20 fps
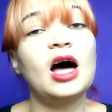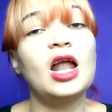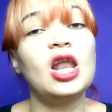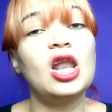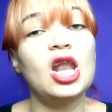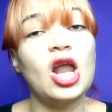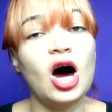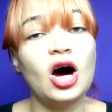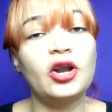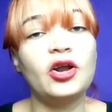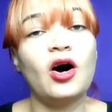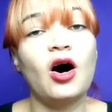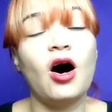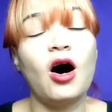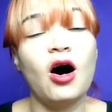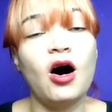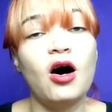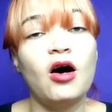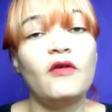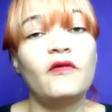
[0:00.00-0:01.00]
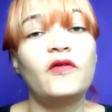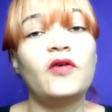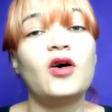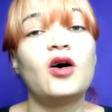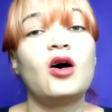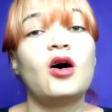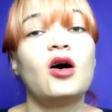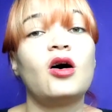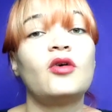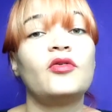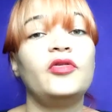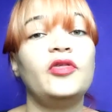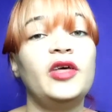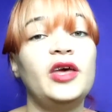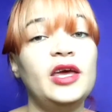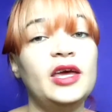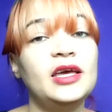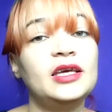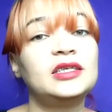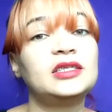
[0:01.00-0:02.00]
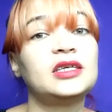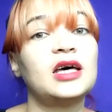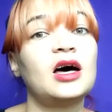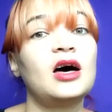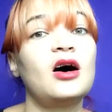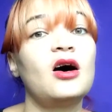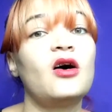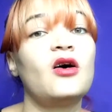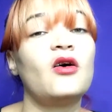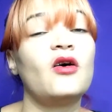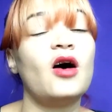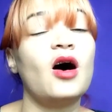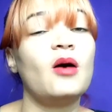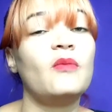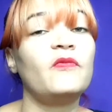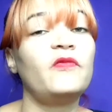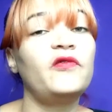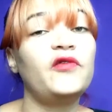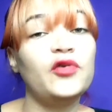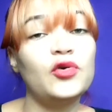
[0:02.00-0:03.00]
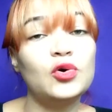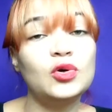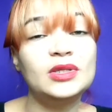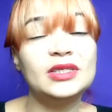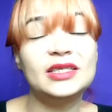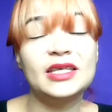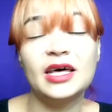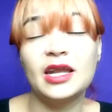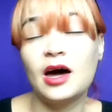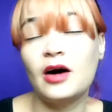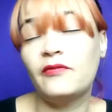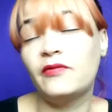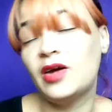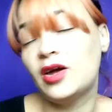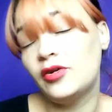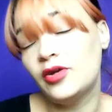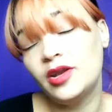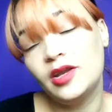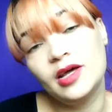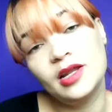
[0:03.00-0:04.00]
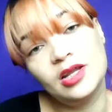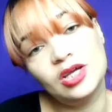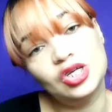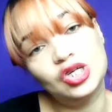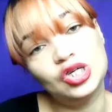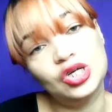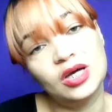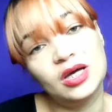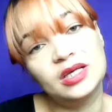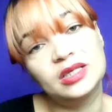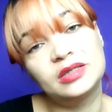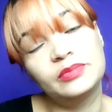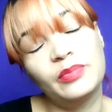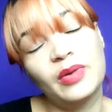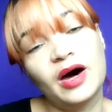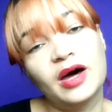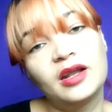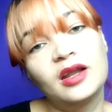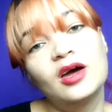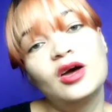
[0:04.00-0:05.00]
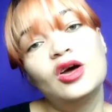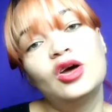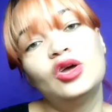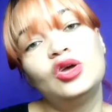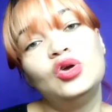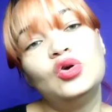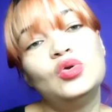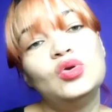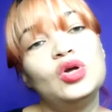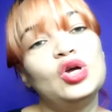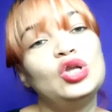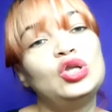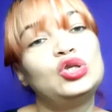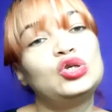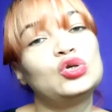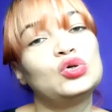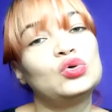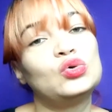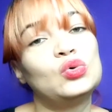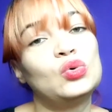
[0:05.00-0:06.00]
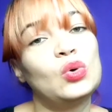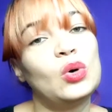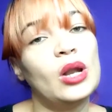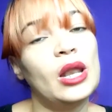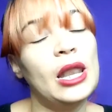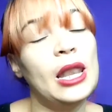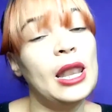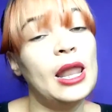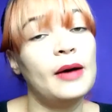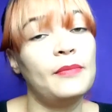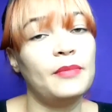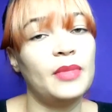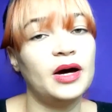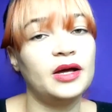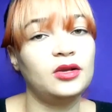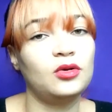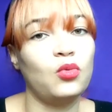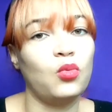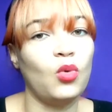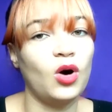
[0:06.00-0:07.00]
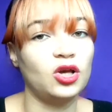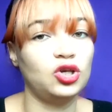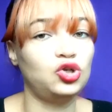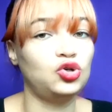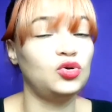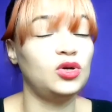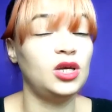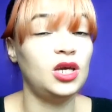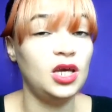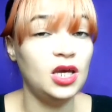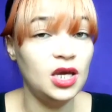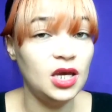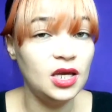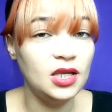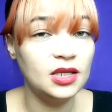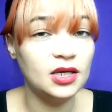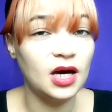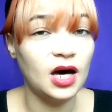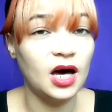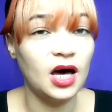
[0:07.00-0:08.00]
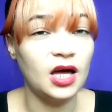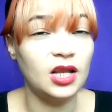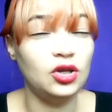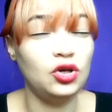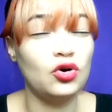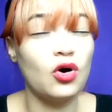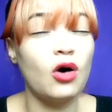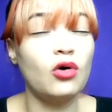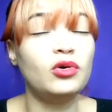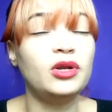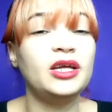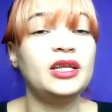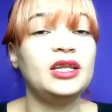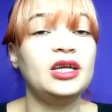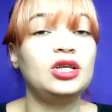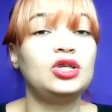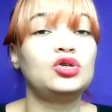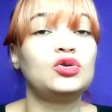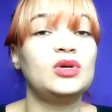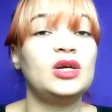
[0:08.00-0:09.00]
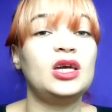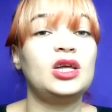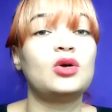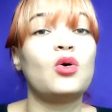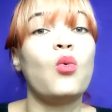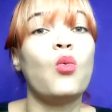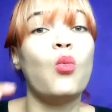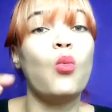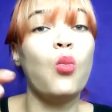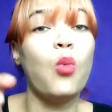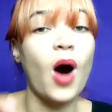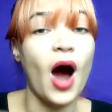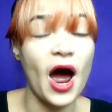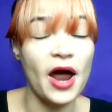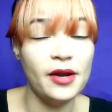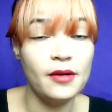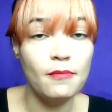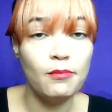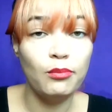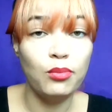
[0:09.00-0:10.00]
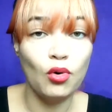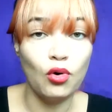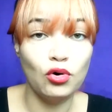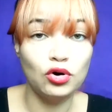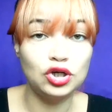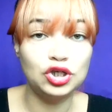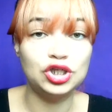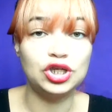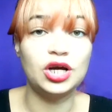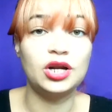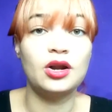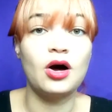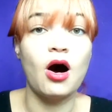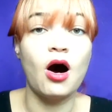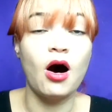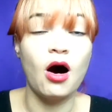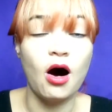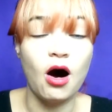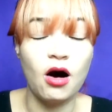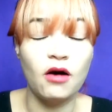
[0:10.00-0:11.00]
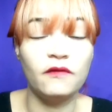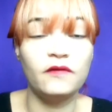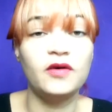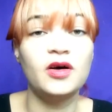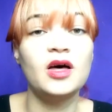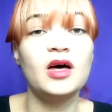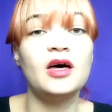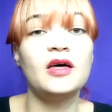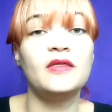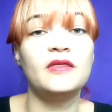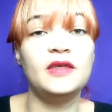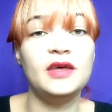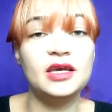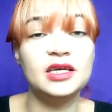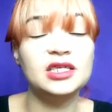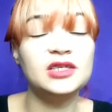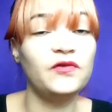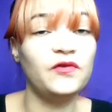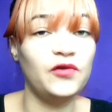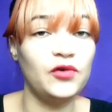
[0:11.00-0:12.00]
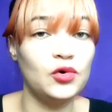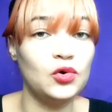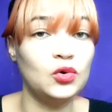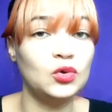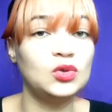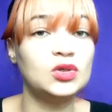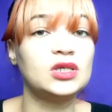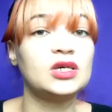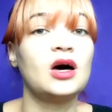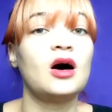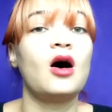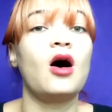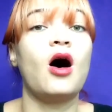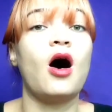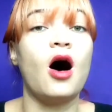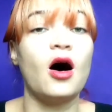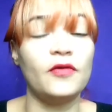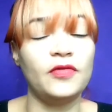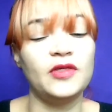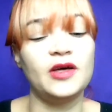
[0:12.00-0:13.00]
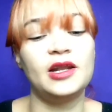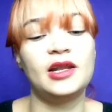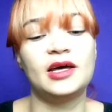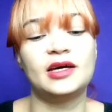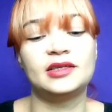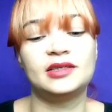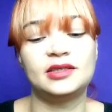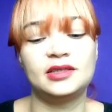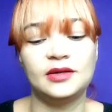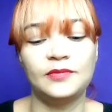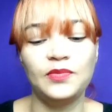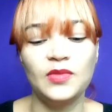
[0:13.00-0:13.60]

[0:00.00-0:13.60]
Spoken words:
a lot of these fruits that are very delicious, but you need to limit what you eat, and you only need to eat one portion of these fruits on the list.